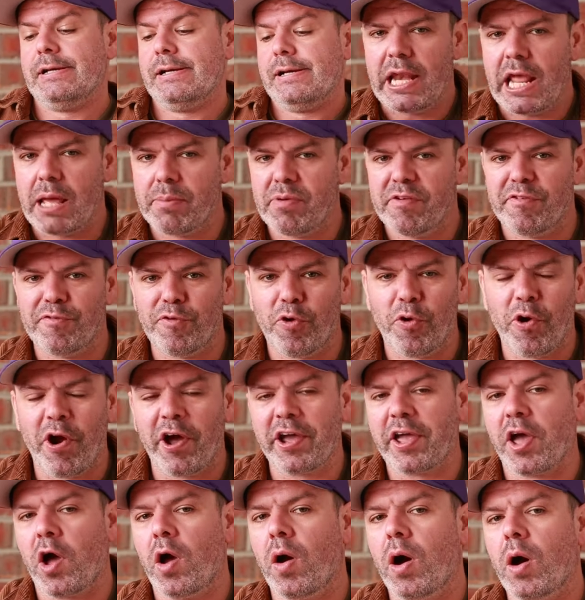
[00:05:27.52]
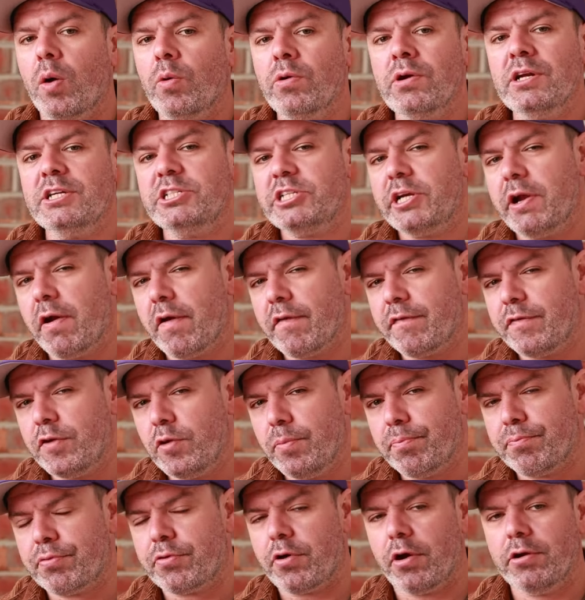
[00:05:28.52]
Now, before I go, I want to share a
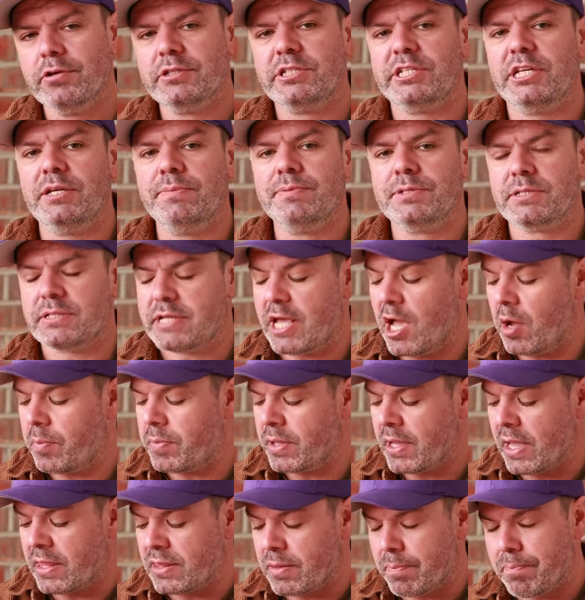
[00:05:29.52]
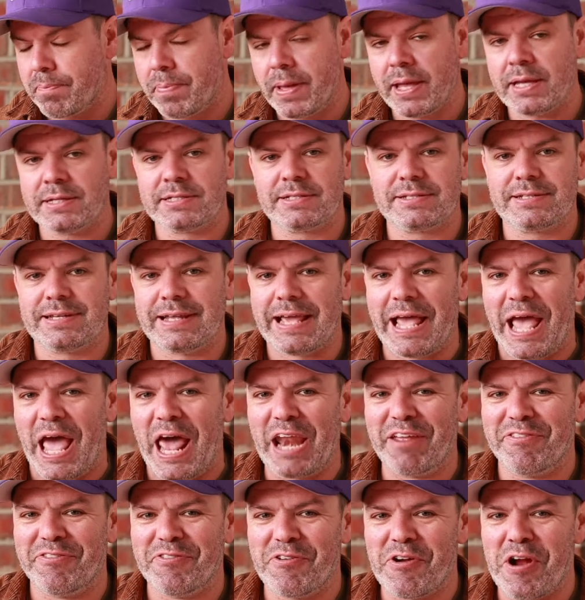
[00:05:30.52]
few pro tips to help you get the best
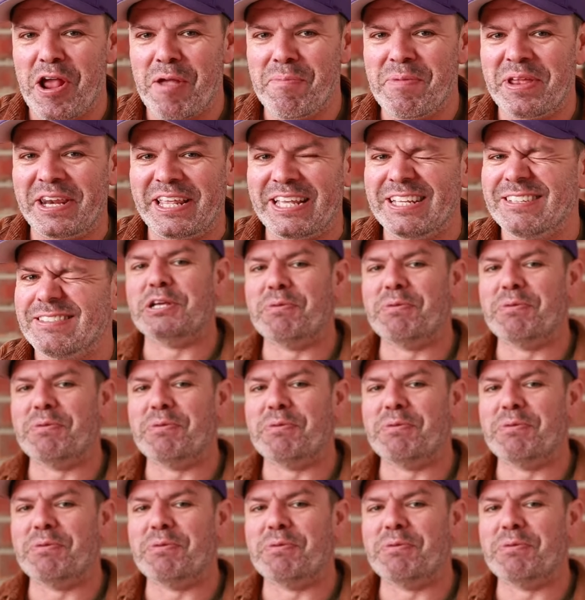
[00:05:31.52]
out of your AirMini.